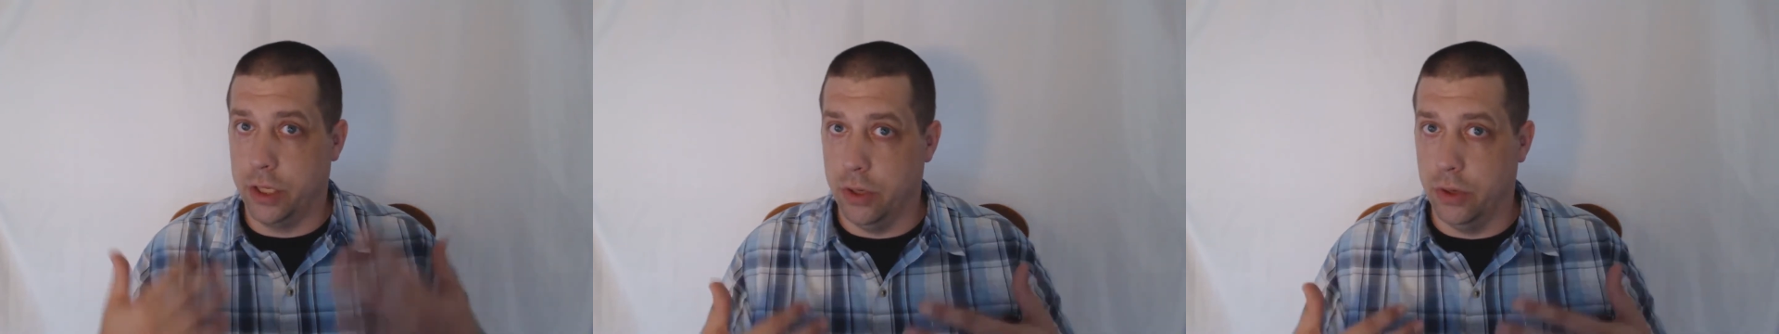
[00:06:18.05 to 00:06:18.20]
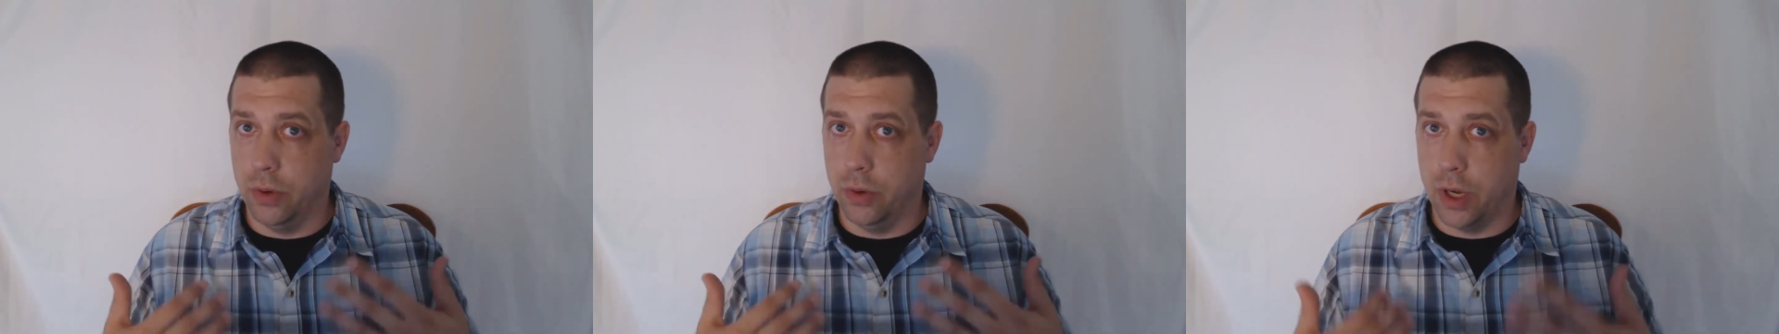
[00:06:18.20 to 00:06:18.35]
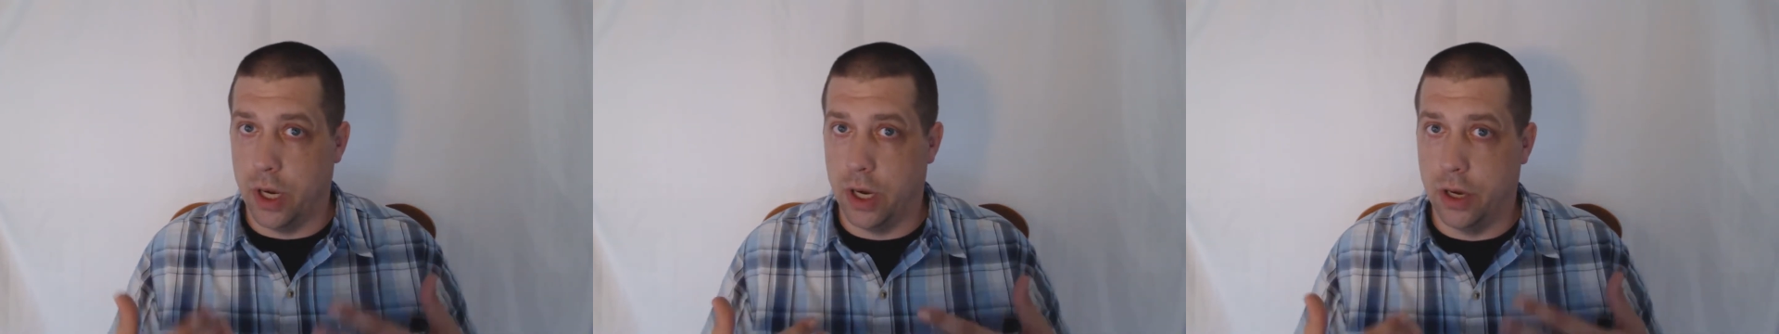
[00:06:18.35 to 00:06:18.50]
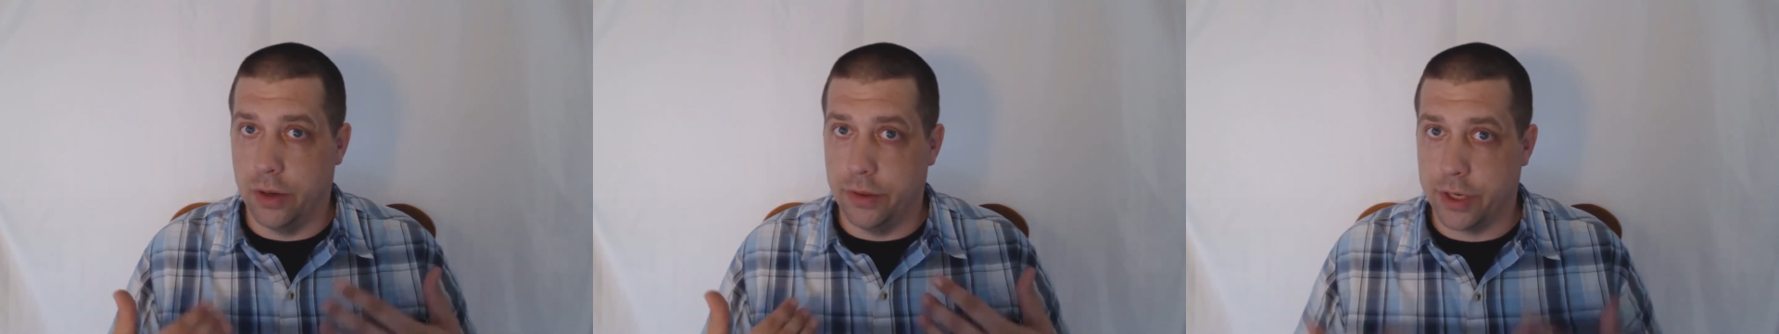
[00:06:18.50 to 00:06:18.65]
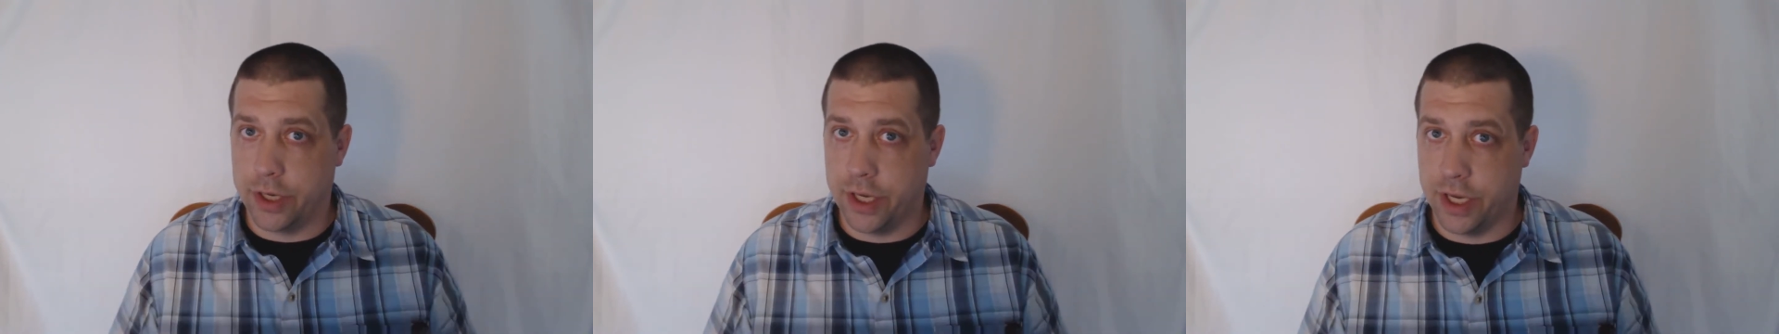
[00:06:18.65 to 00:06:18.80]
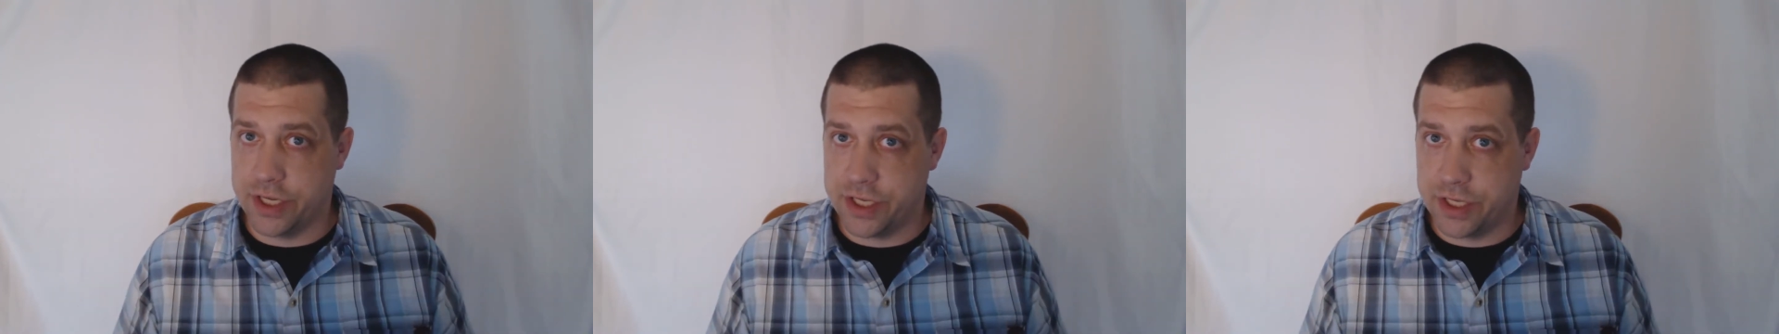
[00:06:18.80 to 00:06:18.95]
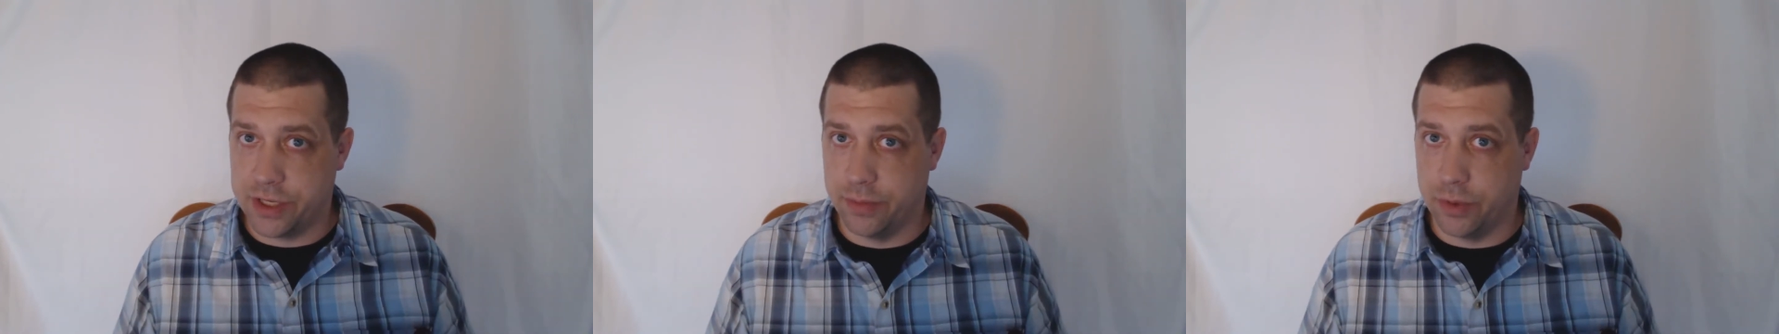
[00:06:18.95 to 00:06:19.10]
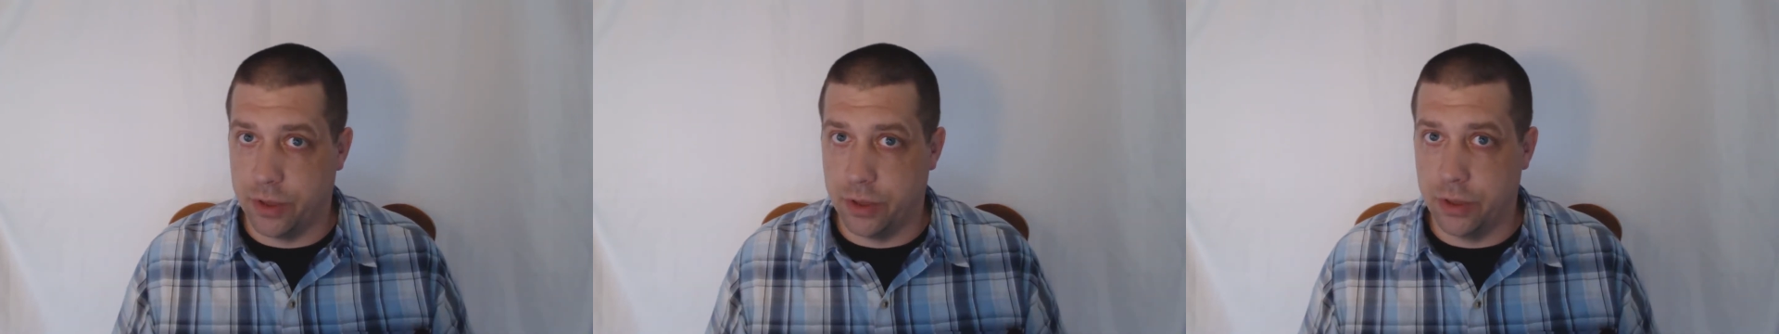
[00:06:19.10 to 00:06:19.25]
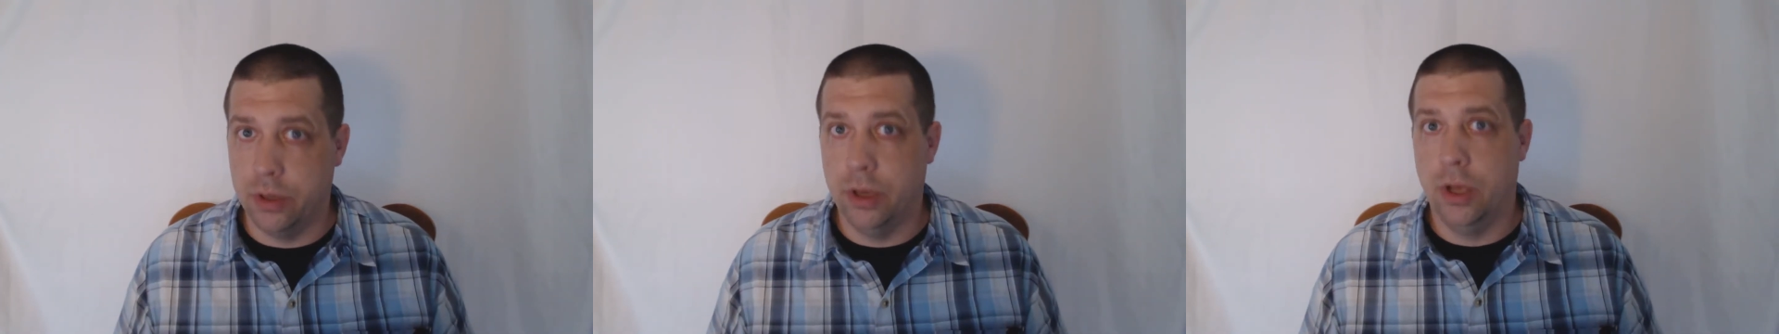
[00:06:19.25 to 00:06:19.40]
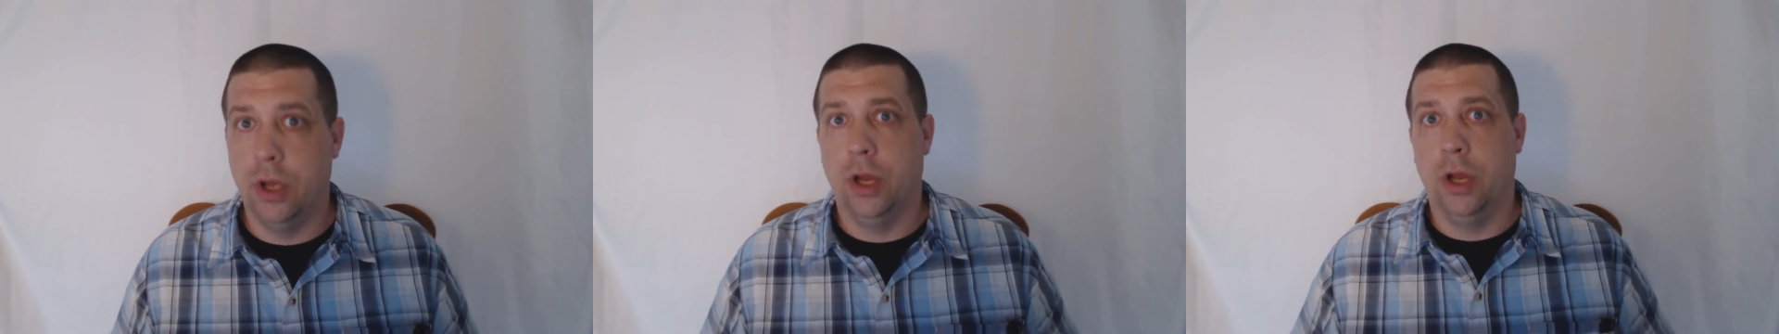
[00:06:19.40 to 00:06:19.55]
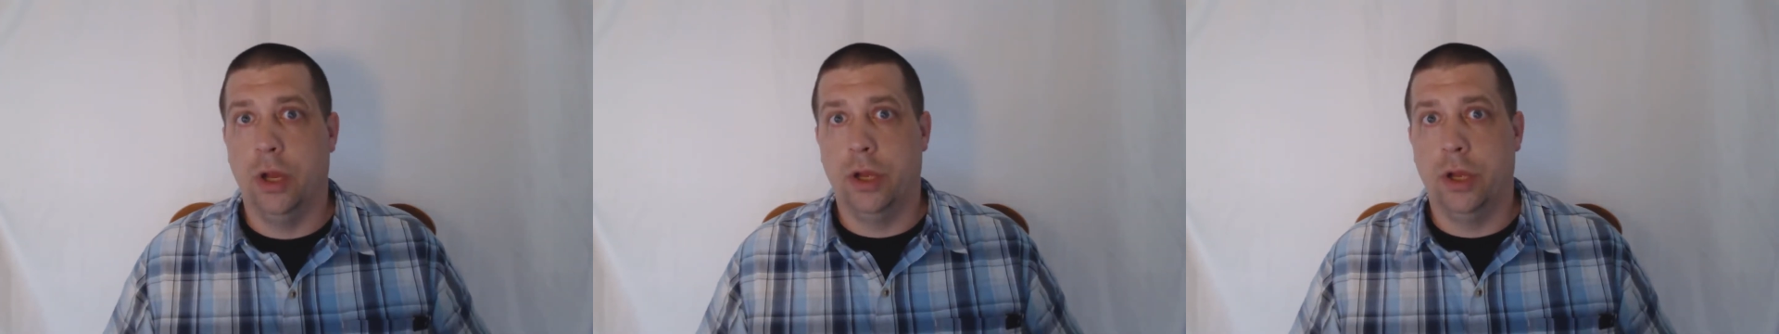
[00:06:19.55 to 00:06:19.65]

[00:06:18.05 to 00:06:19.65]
you are the customer.